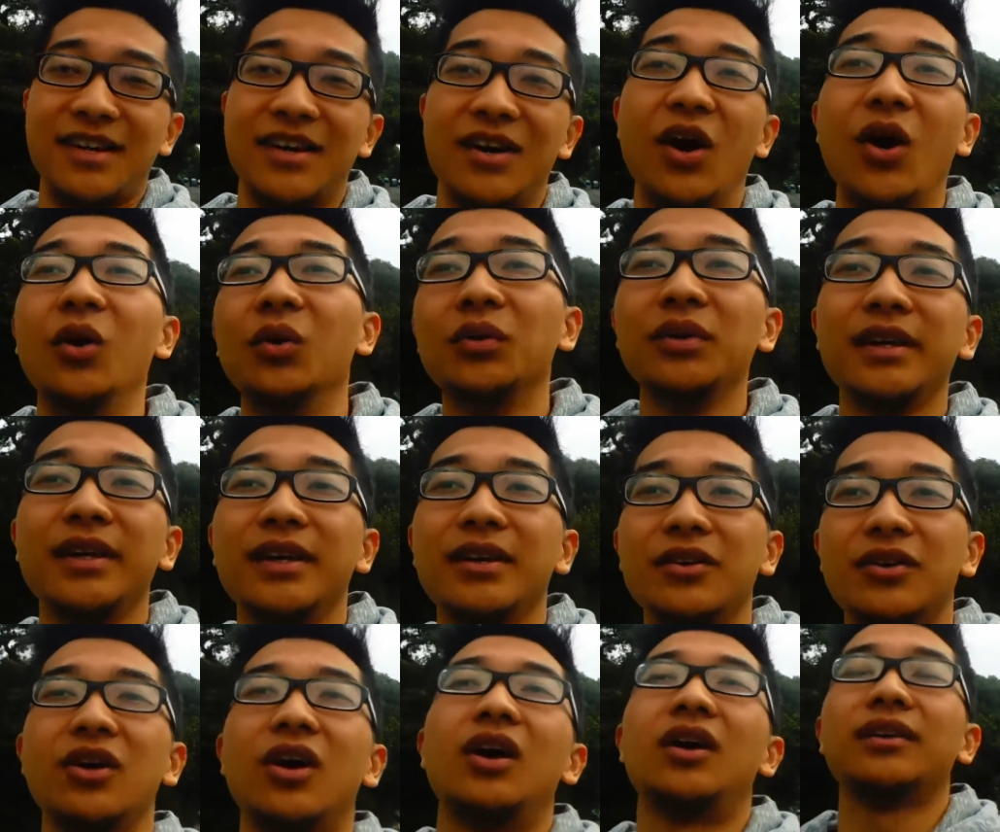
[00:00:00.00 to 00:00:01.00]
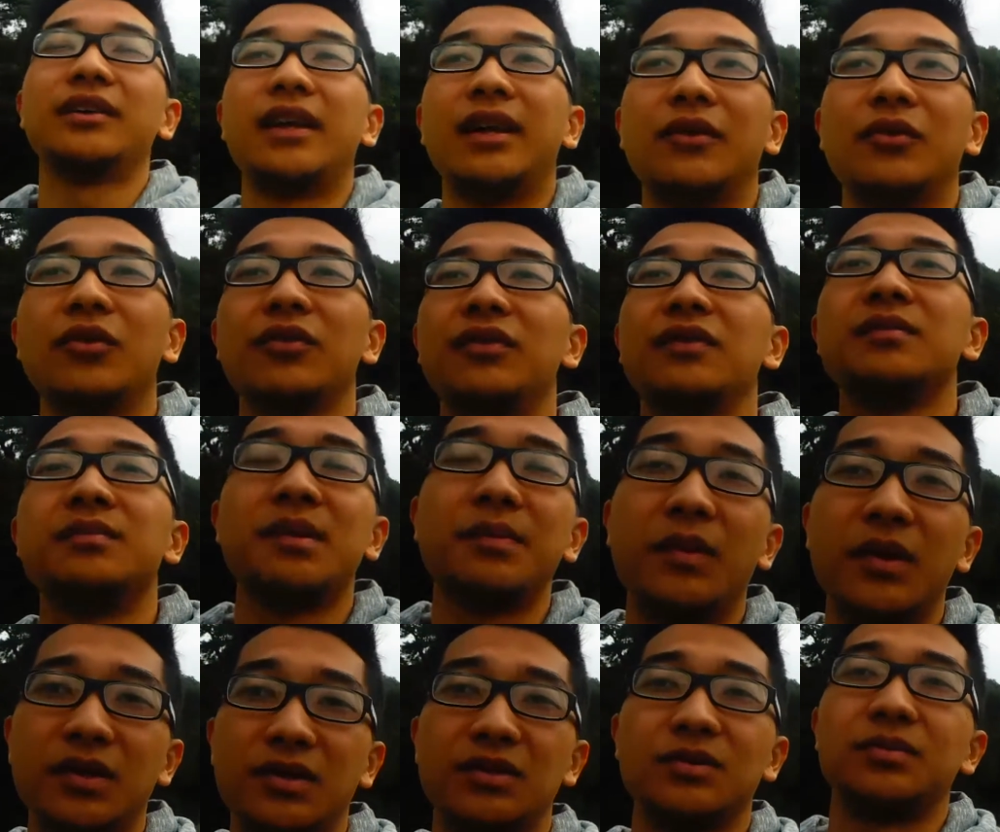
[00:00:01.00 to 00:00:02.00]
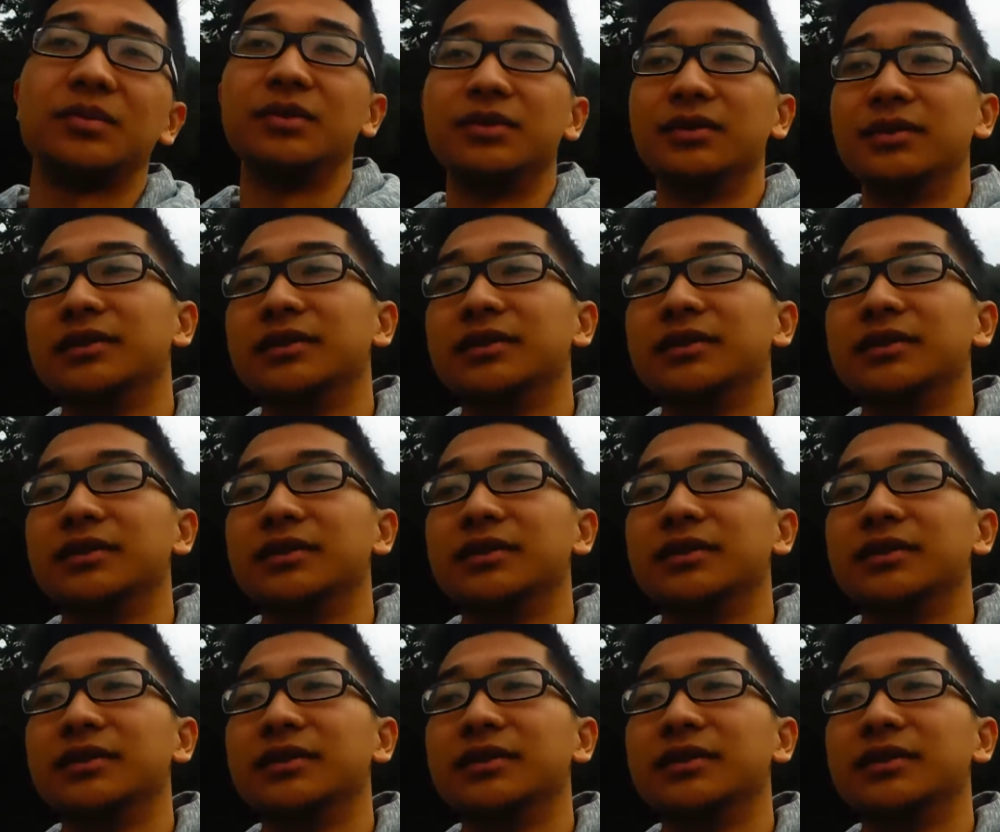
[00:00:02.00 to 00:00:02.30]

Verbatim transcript: Only in God can all things be possible